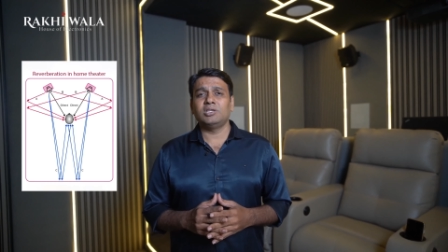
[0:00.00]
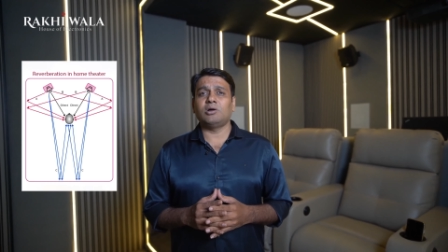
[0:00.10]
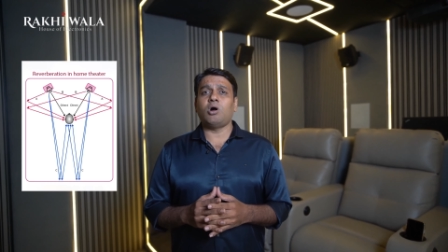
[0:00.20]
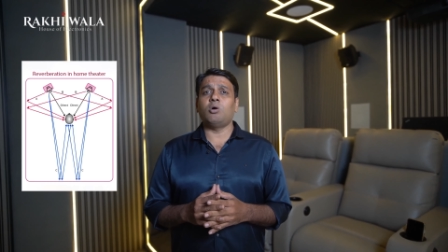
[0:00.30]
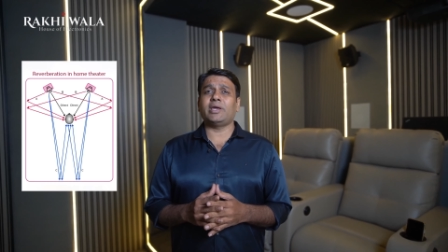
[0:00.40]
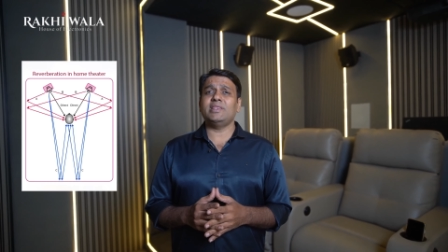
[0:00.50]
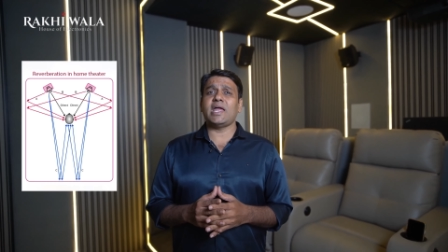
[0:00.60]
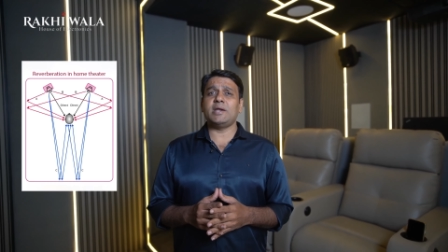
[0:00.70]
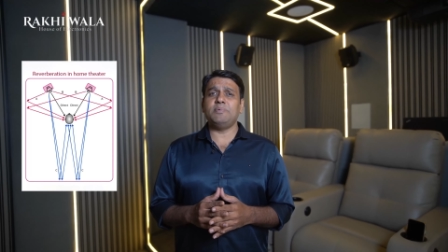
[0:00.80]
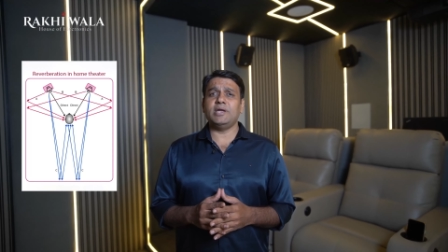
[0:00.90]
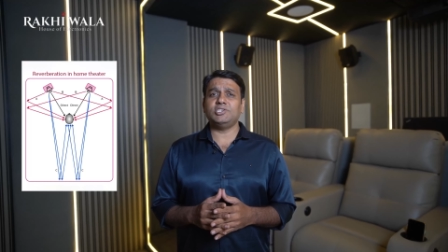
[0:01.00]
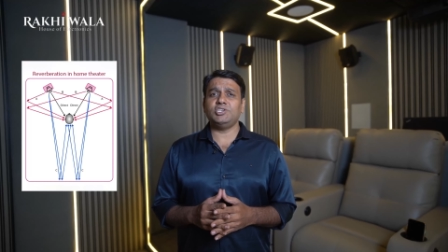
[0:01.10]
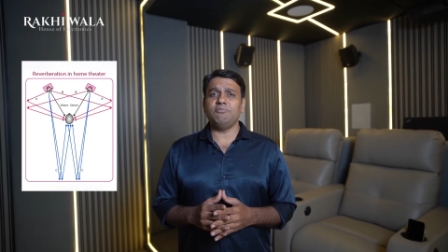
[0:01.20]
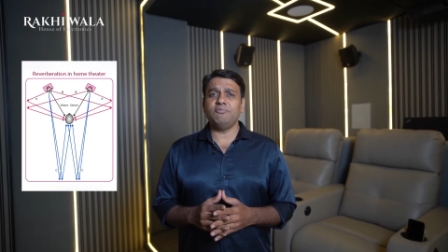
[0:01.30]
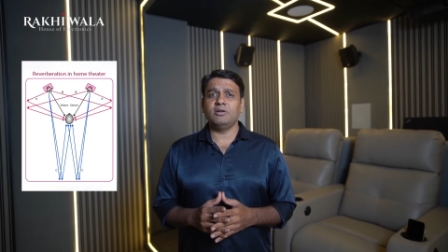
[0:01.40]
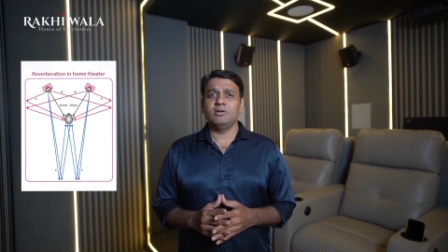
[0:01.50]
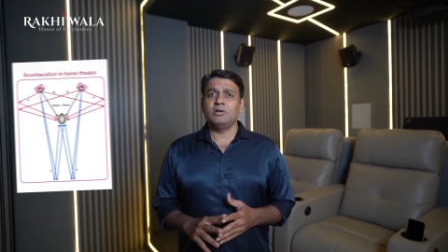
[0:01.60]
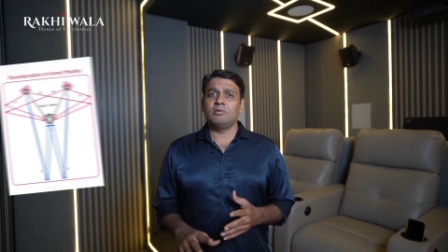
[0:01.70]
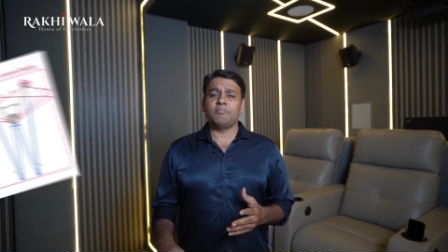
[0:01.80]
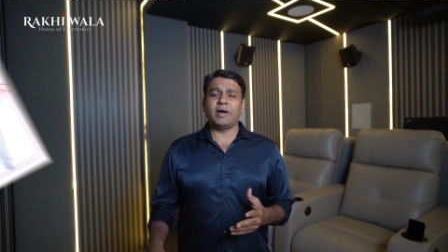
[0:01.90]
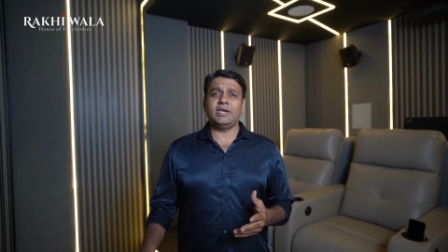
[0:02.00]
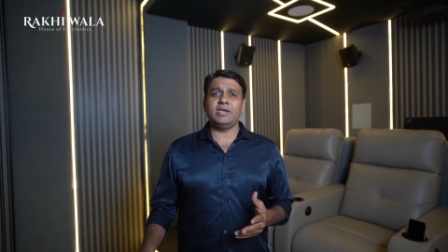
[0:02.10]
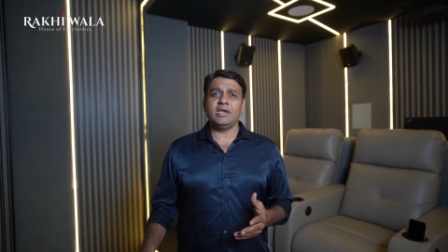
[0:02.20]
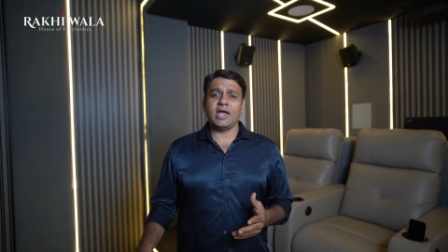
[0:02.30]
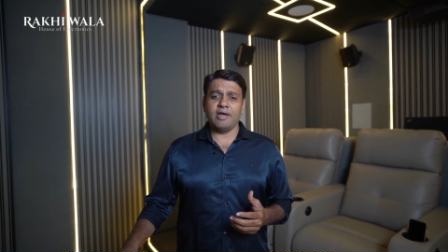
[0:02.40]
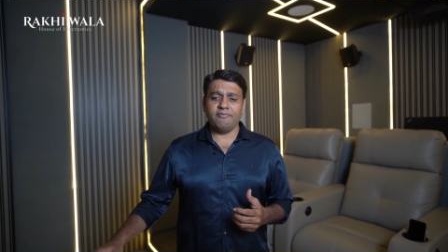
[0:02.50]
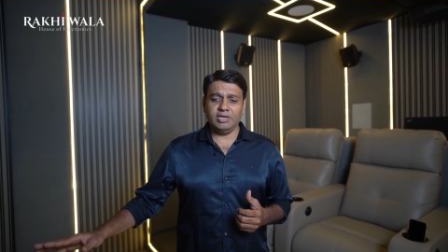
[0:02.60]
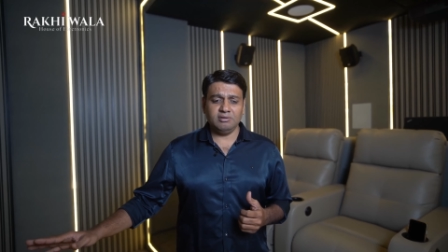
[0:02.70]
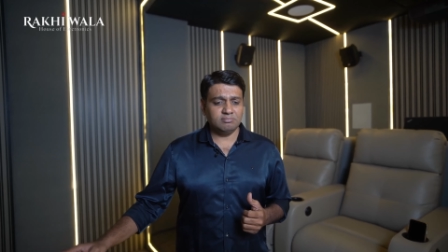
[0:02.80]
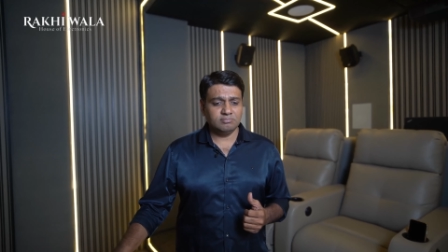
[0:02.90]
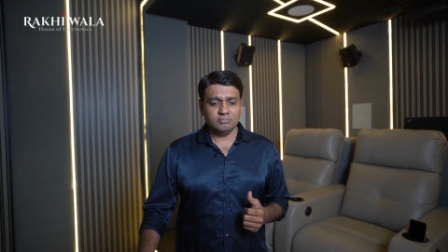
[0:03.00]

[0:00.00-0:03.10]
Now how can that be achieved? By having